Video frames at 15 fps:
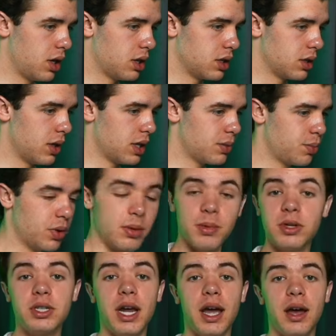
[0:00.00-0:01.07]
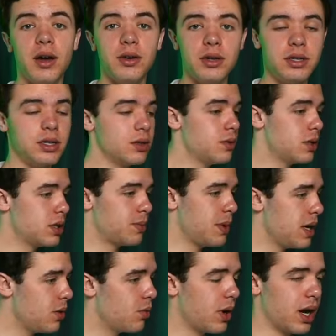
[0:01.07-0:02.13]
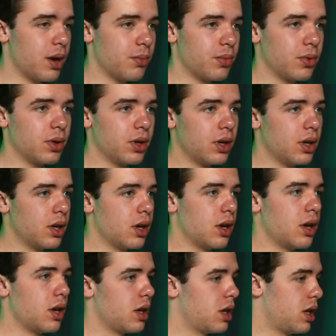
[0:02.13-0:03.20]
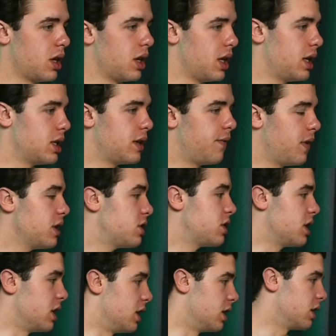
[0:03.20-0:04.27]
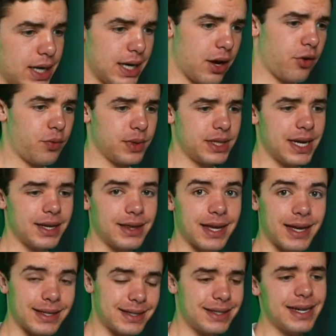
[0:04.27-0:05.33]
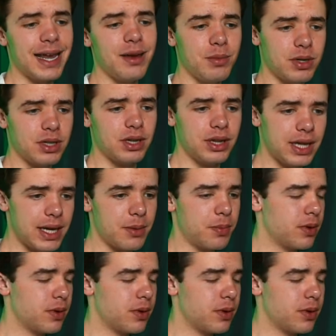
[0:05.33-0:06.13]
So that's pretty much how you do the speed ramp in DaVinci. Now, if we take that same clip